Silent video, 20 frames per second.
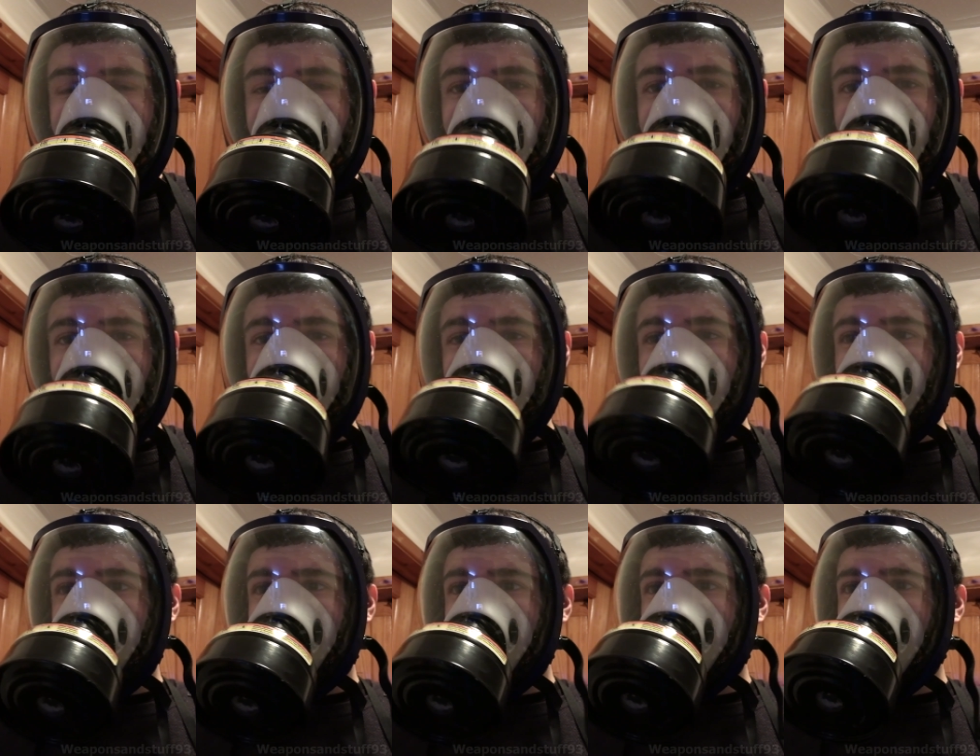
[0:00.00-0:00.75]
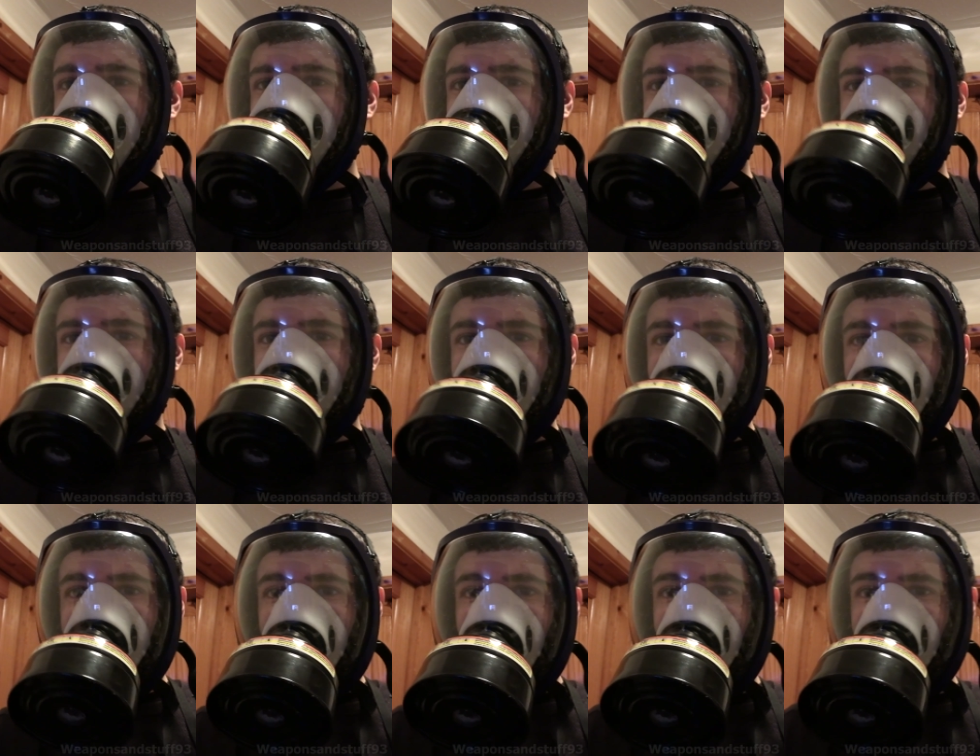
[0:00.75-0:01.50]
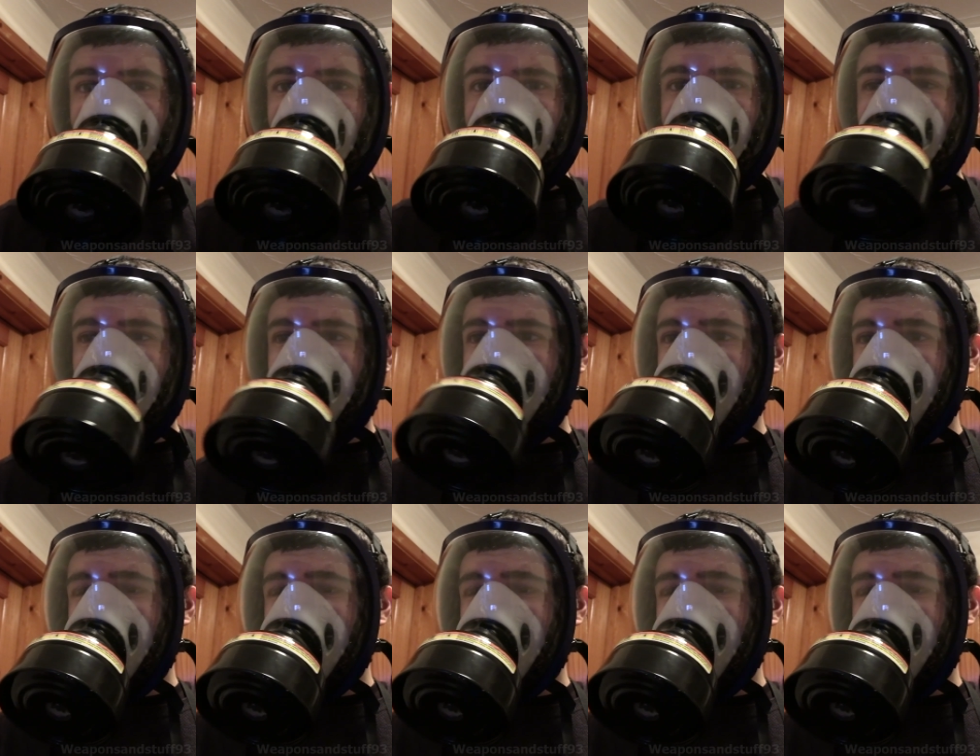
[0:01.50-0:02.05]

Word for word: Uh, it's literally this, if you get one in the spray